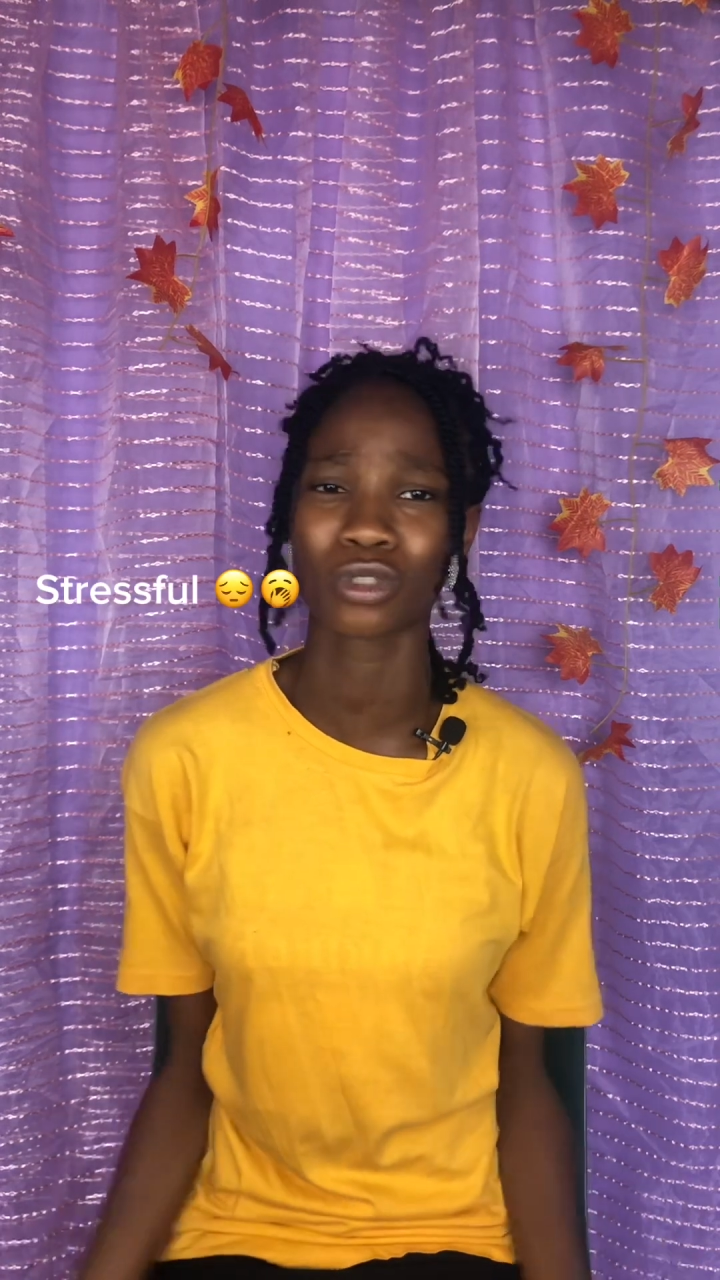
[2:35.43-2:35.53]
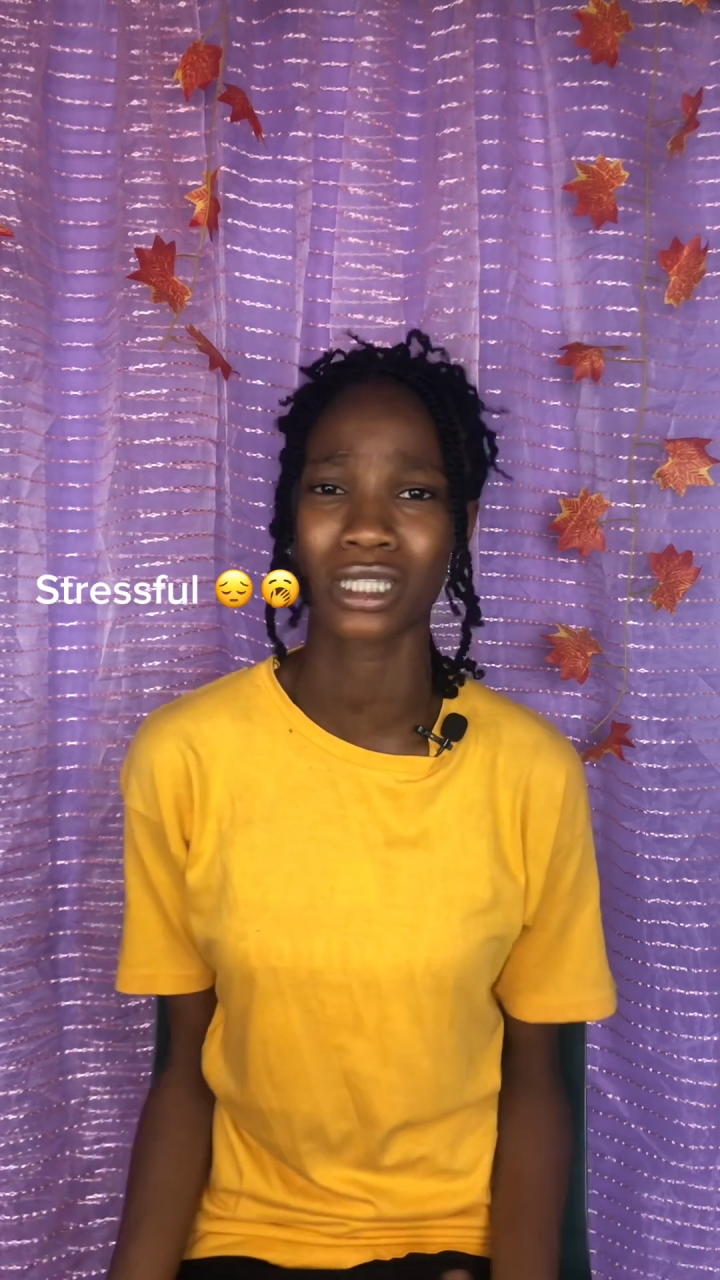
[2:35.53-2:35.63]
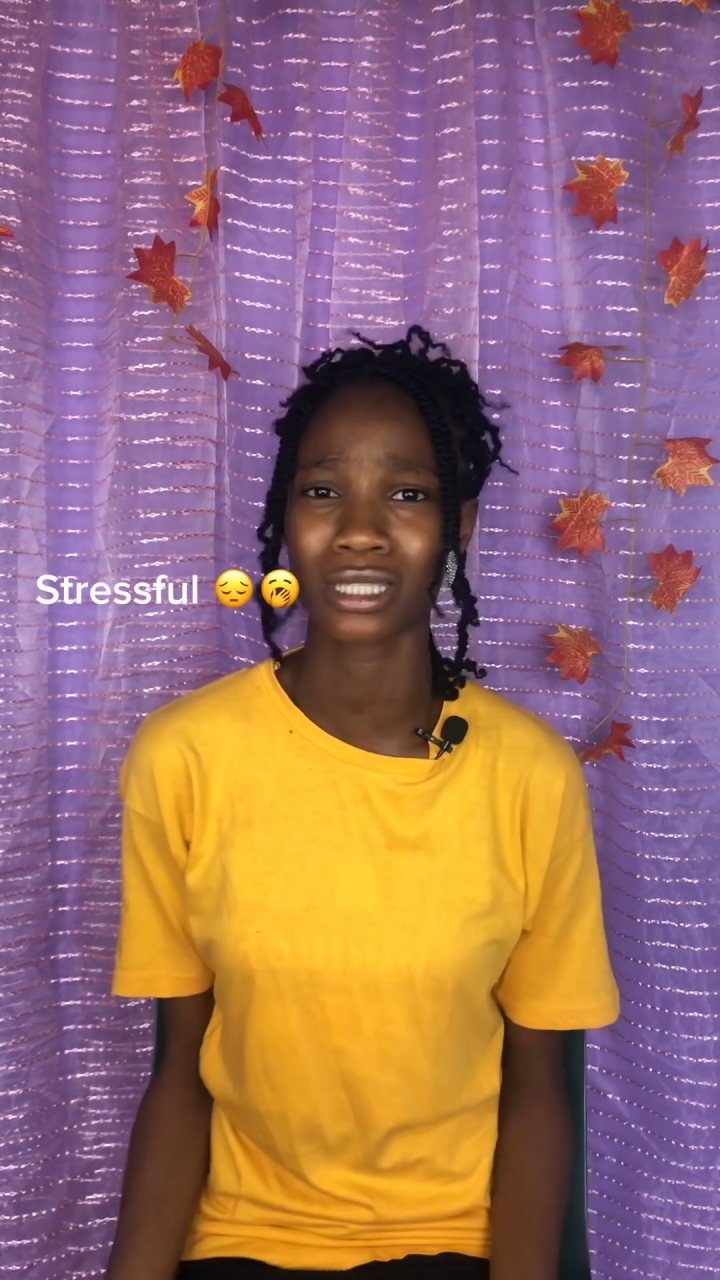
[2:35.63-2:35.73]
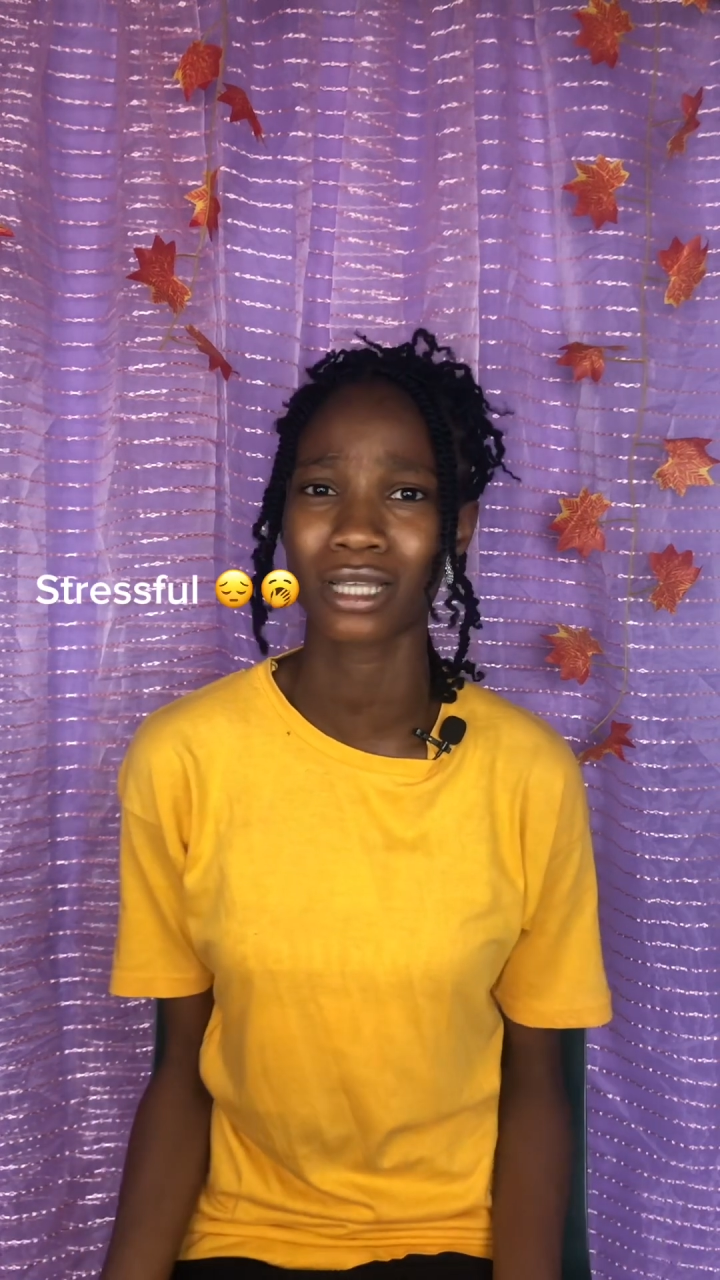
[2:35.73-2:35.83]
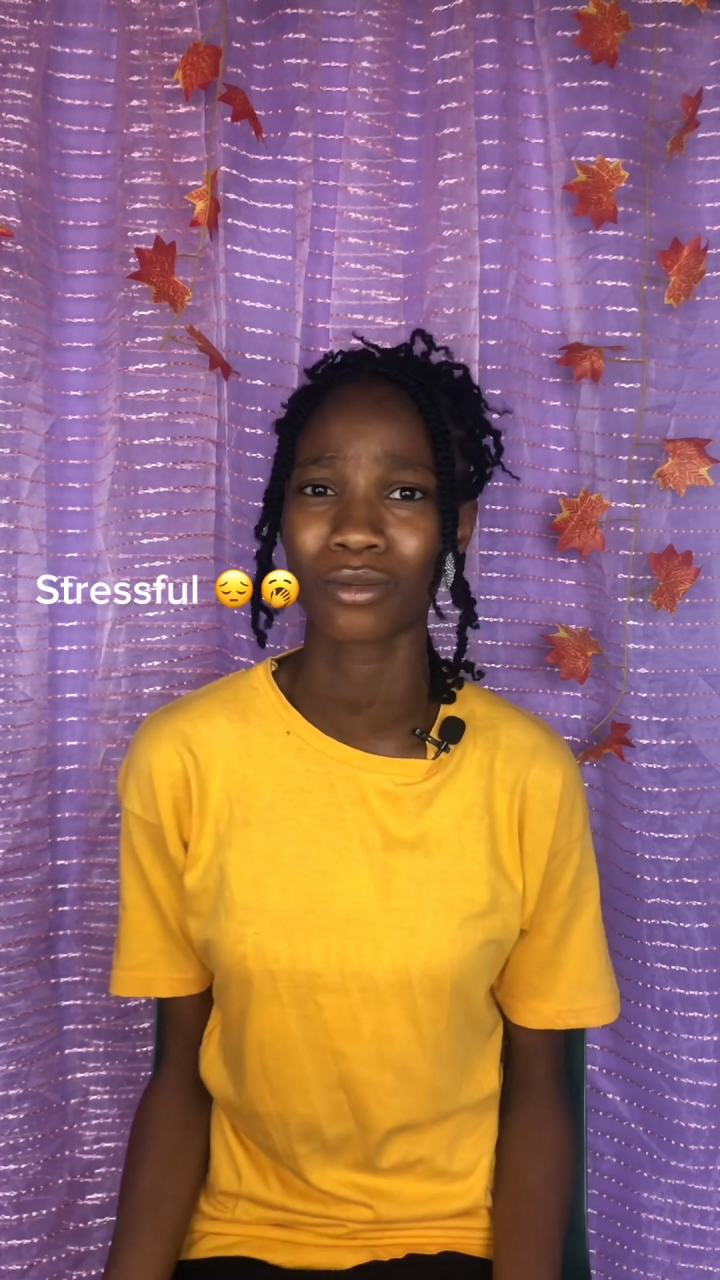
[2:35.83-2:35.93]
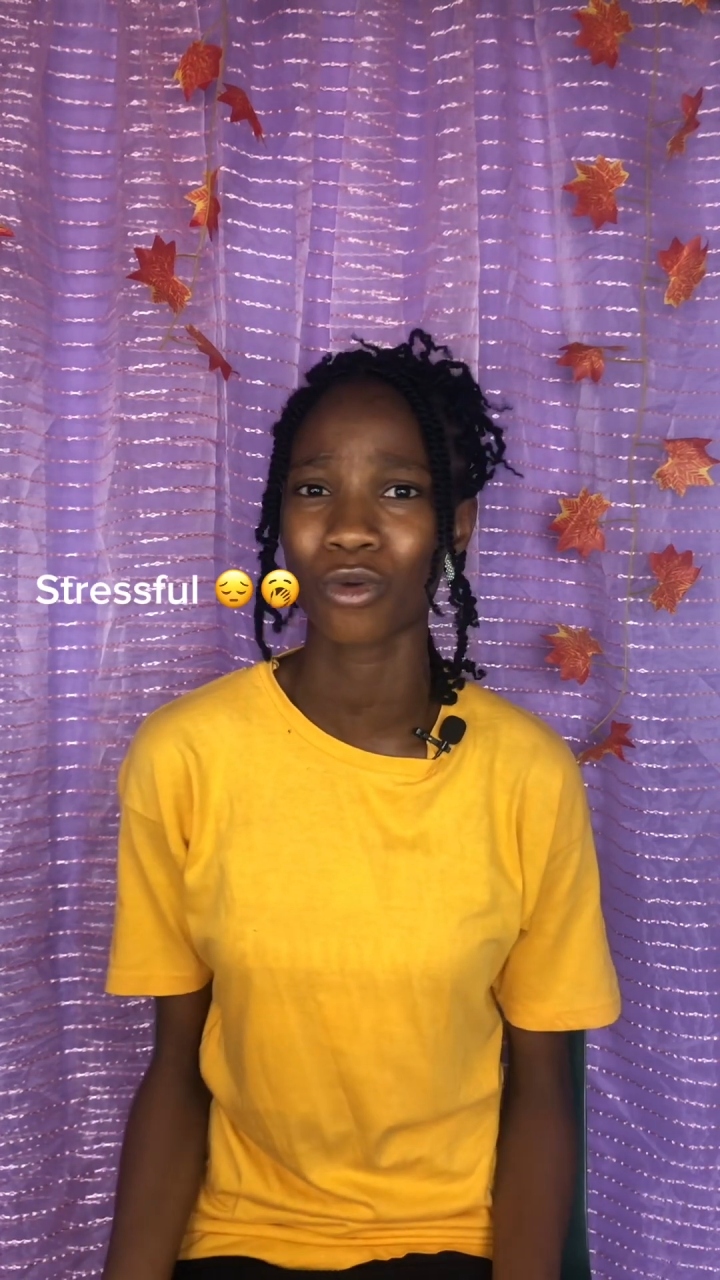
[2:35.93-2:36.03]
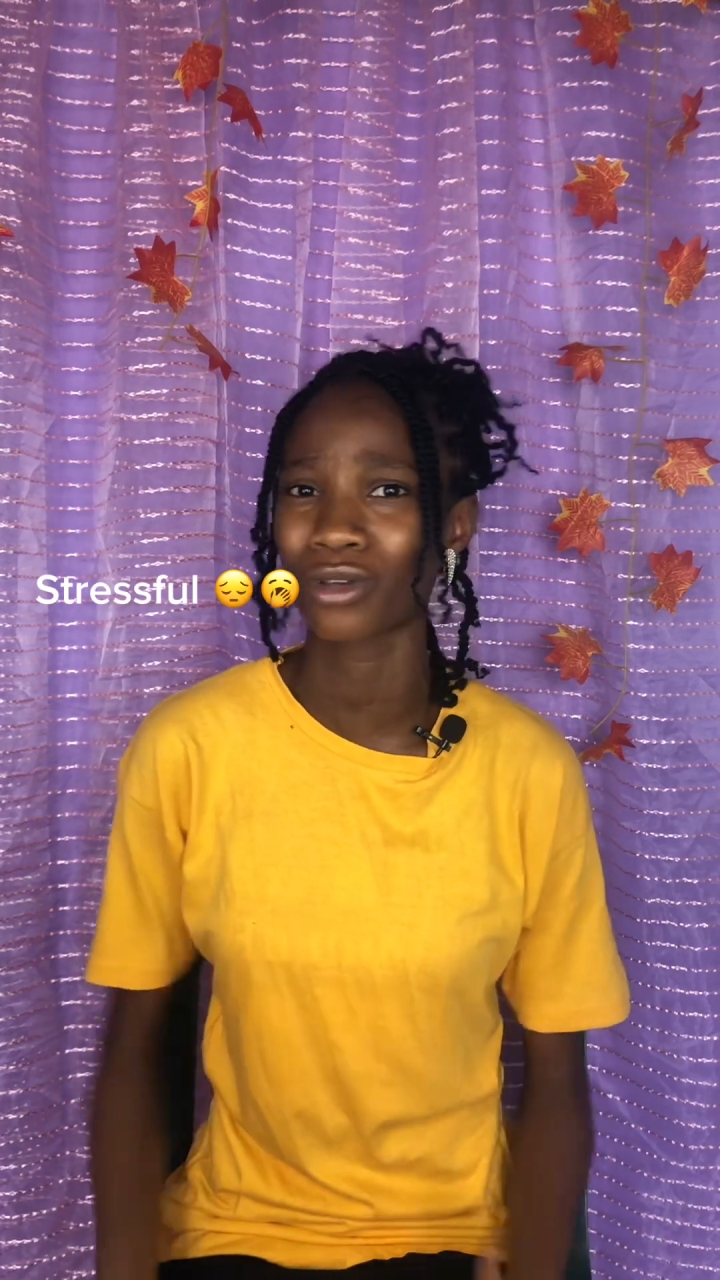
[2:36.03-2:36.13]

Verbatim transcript: this anymore.